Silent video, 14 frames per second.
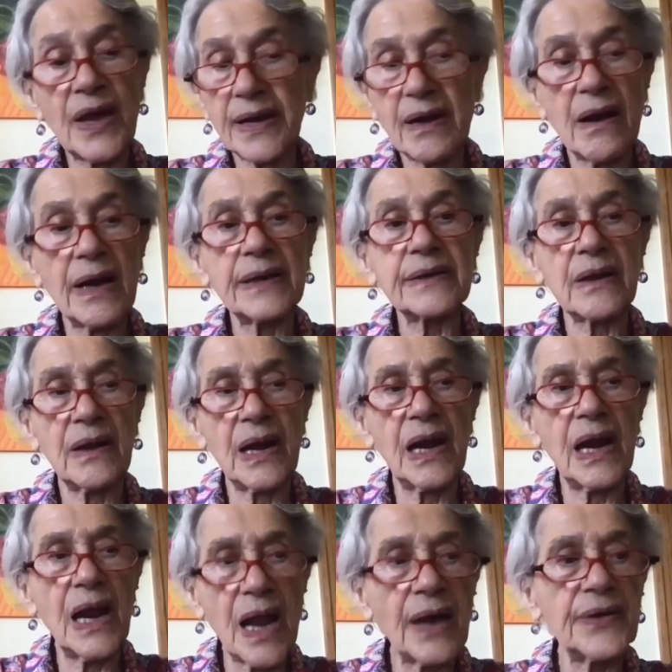I got a
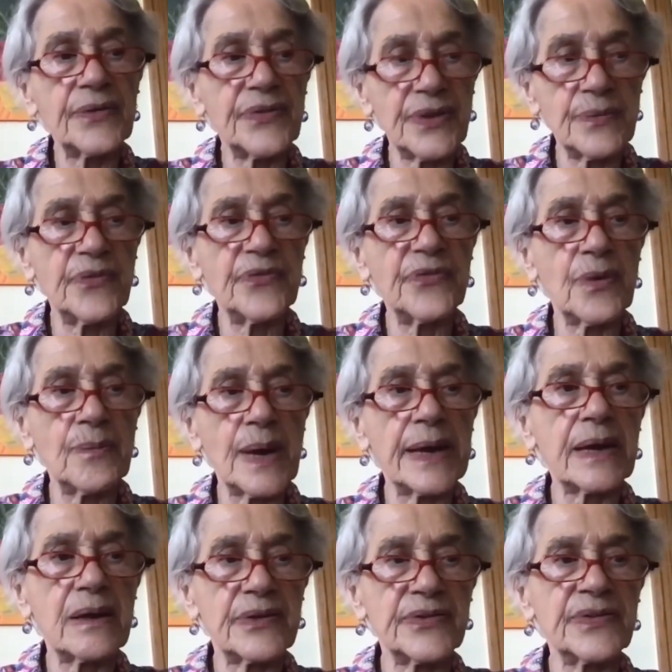lot of them from my
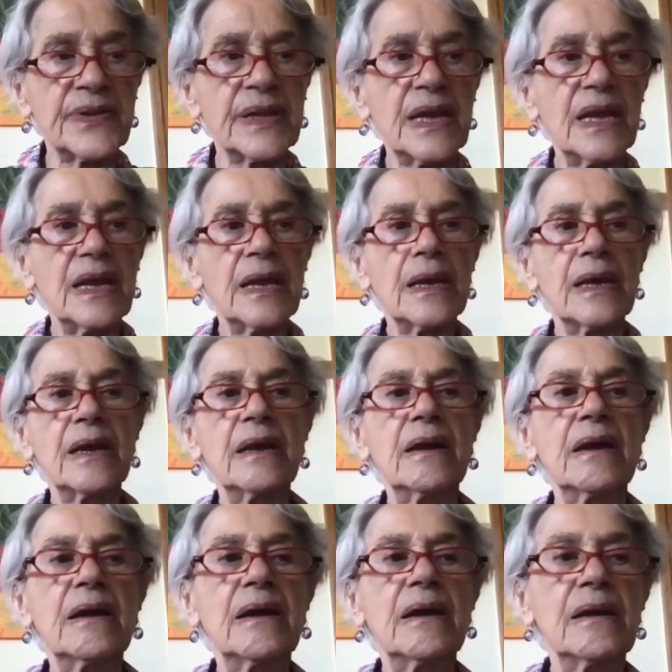cousin,
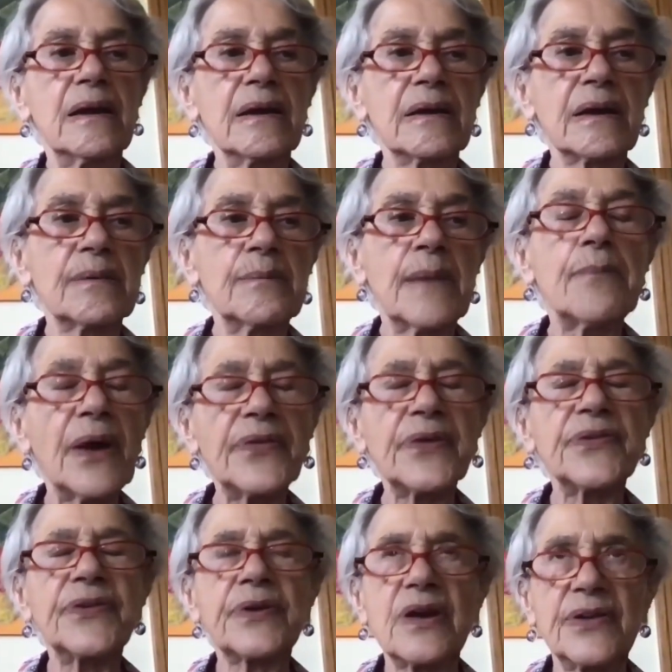my
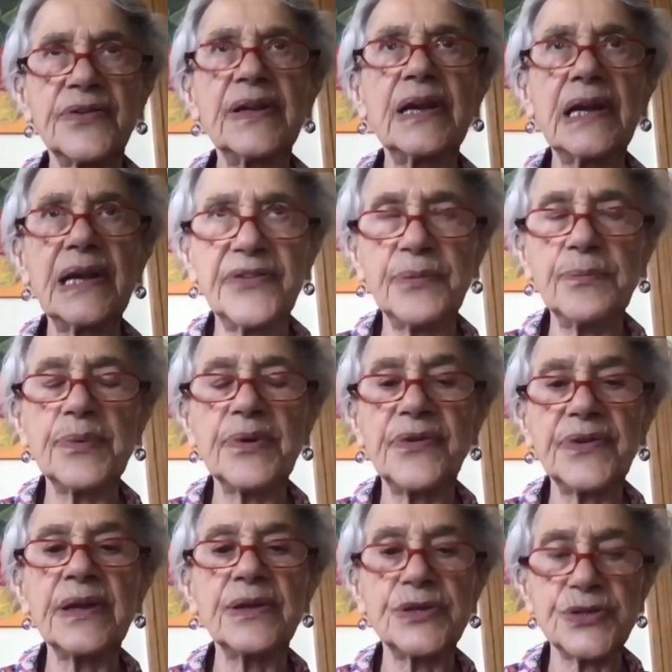mother's cousin,
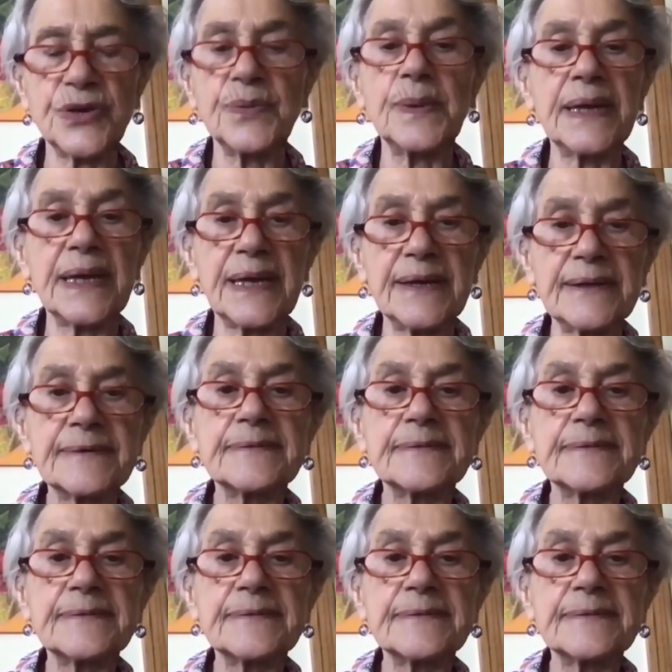Elizabeth, in Germany.